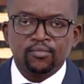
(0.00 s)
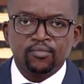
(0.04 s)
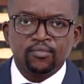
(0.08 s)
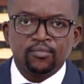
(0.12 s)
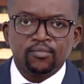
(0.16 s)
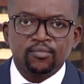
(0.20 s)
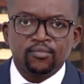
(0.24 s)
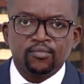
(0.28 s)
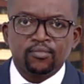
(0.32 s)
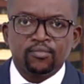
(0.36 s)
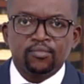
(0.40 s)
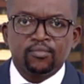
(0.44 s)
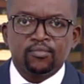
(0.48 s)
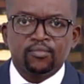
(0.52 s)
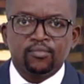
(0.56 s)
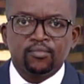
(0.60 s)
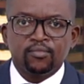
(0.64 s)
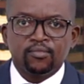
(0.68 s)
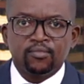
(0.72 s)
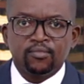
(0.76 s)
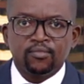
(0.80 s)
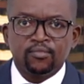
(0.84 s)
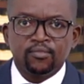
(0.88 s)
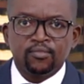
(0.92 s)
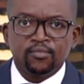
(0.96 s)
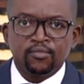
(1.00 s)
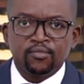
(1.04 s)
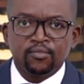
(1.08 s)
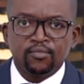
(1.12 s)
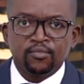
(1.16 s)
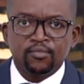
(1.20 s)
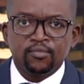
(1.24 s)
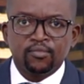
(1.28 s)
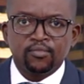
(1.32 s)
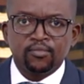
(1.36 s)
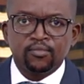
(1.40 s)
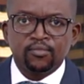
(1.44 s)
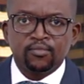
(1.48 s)

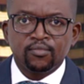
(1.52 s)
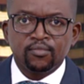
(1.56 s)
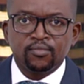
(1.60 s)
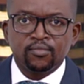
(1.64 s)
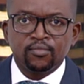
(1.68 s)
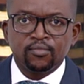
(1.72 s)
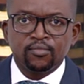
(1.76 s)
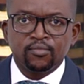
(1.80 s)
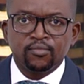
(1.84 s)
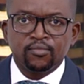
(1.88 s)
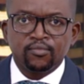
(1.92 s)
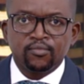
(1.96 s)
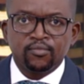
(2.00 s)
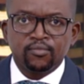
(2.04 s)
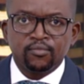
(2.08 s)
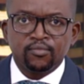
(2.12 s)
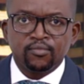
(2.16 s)
[no speech]